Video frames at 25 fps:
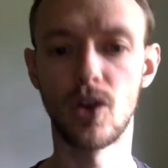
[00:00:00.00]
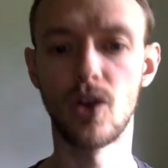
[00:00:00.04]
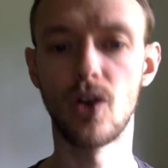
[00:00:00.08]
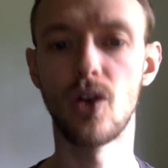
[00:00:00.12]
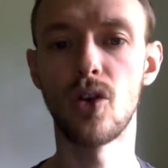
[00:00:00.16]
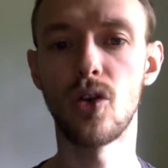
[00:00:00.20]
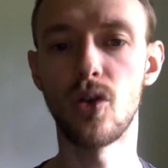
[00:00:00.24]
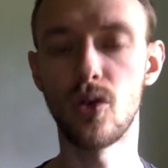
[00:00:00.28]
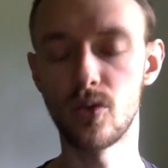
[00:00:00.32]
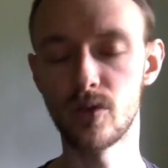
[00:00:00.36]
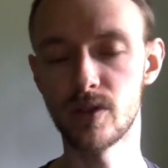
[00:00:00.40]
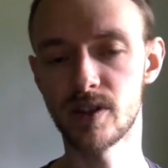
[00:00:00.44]

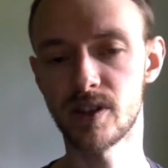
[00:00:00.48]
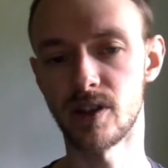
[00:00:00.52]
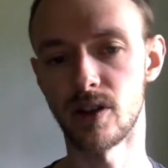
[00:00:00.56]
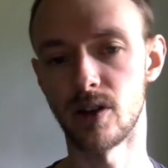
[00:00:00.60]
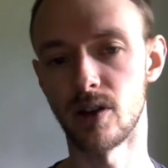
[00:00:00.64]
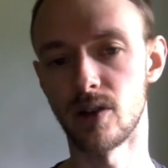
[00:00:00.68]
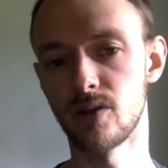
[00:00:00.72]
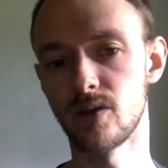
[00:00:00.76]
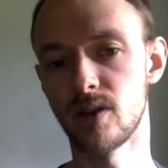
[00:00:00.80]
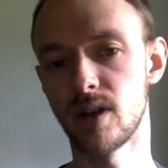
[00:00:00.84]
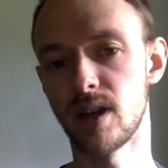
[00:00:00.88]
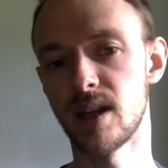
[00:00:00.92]

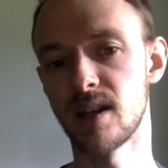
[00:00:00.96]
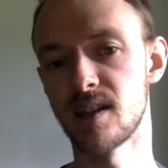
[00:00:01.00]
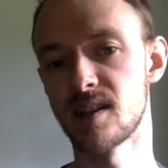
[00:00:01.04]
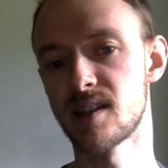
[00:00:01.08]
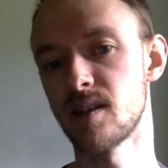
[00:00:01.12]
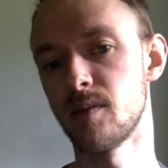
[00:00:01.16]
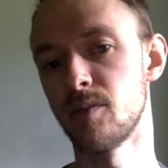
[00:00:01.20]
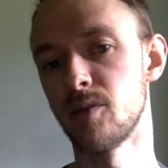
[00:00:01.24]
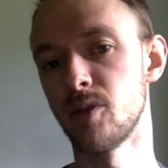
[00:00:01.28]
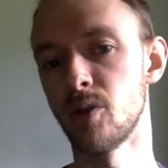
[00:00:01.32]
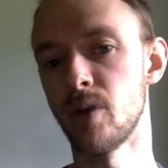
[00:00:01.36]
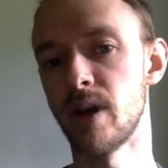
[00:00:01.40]
Also, in a
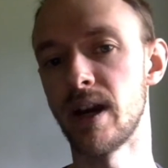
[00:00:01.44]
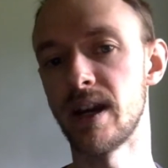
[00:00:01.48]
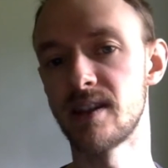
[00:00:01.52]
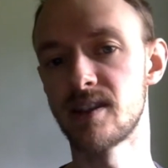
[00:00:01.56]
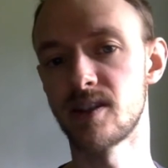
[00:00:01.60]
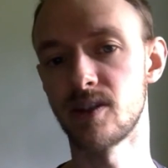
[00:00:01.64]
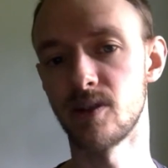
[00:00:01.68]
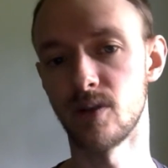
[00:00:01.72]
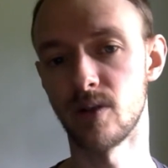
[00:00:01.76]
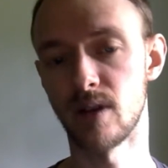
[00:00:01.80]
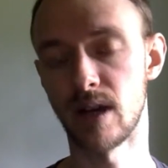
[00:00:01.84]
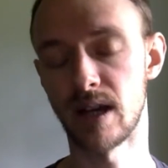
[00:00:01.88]
similar way
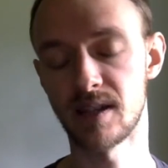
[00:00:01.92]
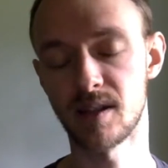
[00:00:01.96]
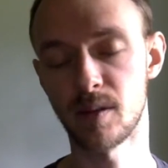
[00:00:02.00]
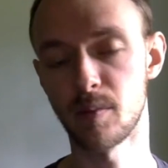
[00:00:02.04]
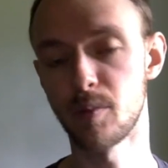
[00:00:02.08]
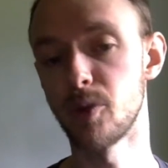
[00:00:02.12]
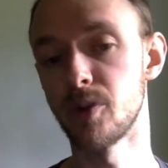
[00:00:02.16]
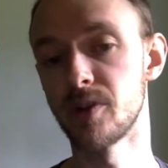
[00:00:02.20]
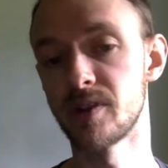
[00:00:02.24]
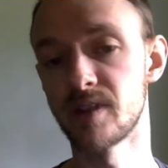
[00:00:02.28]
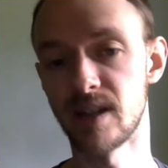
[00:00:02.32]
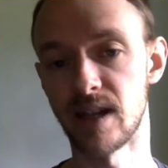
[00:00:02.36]
to, as I
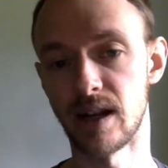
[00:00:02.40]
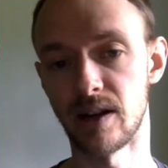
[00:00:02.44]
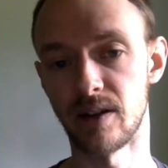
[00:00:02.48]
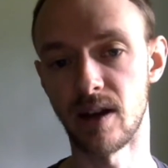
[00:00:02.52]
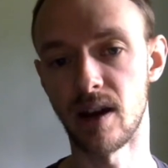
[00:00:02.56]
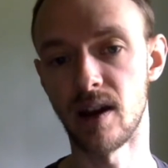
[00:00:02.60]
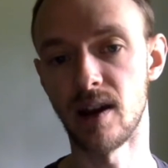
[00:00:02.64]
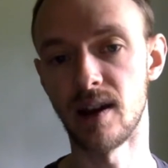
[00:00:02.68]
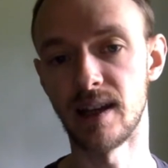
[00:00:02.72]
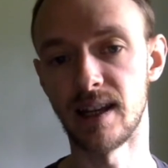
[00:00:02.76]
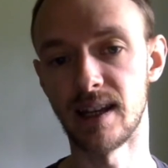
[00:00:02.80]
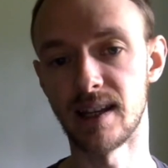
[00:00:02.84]
pointed out
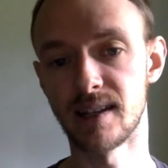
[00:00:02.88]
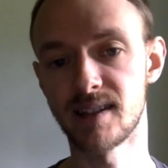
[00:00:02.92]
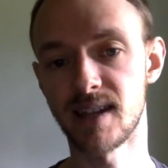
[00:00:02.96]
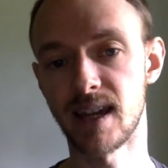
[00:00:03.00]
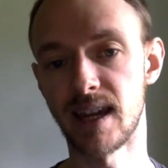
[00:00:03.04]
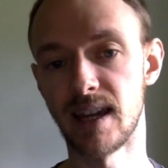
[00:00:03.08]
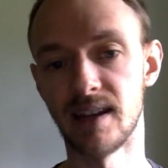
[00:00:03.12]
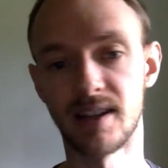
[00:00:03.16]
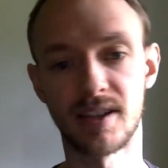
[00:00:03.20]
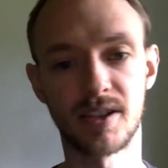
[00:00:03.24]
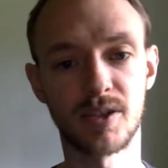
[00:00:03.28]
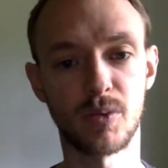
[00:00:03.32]
earlier,
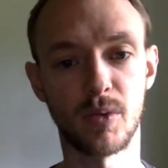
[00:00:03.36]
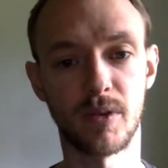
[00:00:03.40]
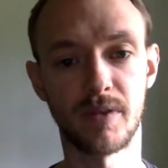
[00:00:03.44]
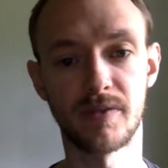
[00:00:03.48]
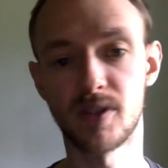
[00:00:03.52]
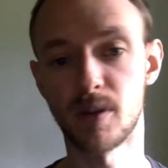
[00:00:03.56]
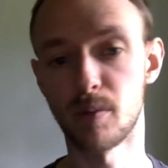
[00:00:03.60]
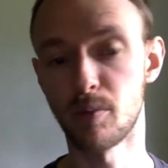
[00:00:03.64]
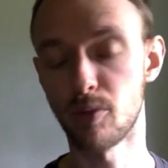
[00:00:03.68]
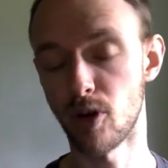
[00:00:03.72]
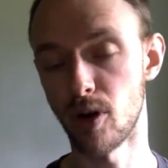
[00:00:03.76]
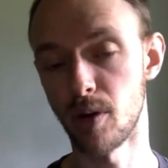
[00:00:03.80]
Taylor
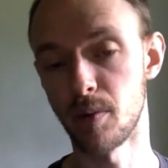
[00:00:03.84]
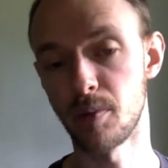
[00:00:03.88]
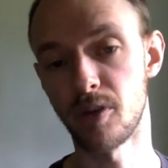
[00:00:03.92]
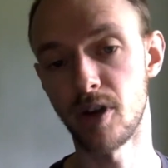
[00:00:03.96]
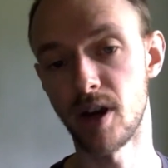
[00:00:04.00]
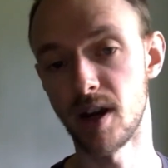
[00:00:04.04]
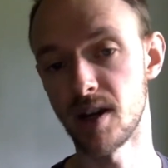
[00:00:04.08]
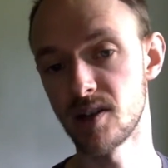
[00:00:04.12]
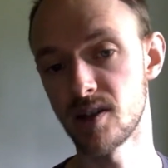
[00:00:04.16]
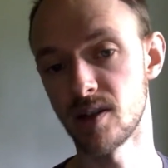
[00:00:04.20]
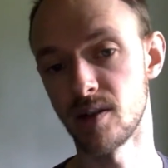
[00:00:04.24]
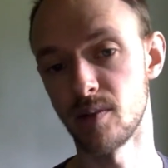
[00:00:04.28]
Swift's
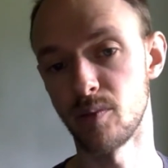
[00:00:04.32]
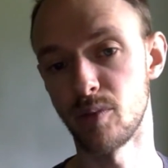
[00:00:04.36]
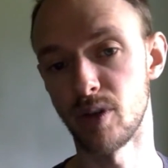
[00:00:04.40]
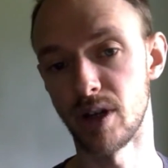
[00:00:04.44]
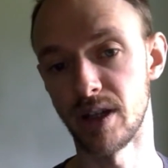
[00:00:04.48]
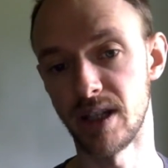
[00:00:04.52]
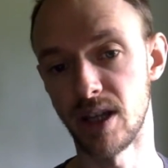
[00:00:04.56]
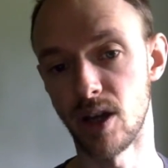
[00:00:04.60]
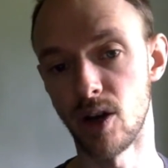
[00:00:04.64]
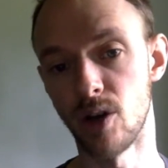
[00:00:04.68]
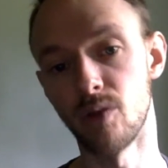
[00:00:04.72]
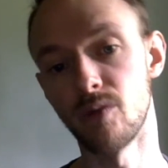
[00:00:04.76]
appropriation by
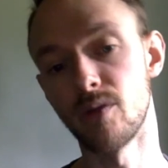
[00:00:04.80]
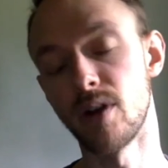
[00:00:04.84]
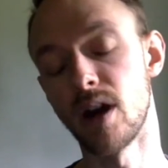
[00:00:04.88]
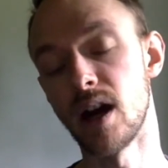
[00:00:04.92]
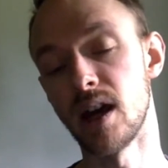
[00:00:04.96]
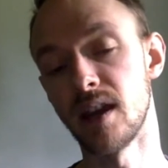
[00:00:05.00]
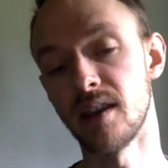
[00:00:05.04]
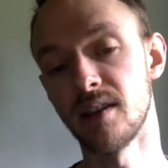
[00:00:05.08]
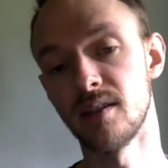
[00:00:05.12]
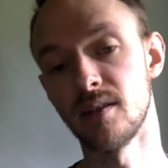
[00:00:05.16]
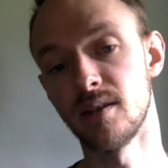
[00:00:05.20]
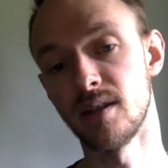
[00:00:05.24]
the
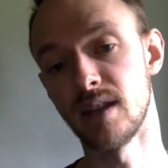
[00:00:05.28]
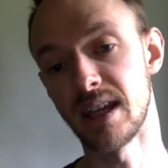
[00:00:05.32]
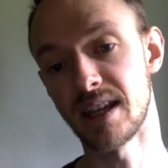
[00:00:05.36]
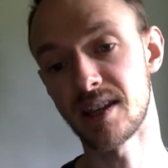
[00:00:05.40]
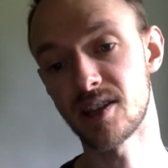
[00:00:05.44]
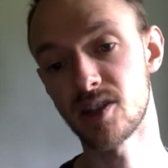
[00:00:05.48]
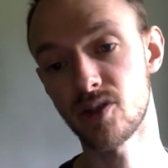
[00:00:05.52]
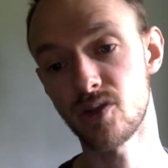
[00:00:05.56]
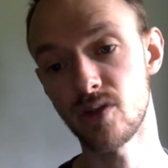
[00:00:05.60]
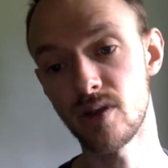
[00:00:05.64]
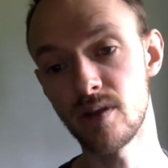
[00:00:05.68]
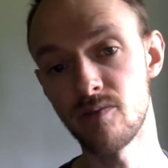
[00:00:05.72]
alt-right and the
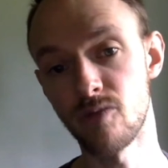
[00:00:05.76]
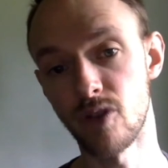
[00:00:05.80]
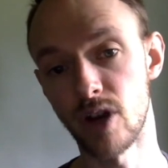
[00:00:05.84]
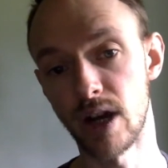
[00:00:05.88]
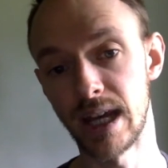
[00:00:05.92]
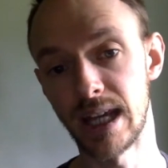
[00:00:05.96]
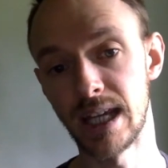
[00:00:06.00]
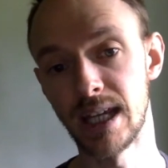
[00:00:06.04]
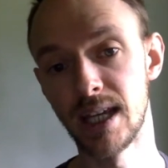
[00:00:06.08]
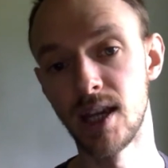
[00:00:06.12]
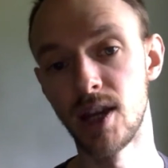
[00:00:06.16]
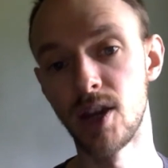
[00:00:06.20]
extreme
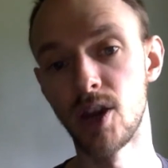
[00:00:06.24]
right,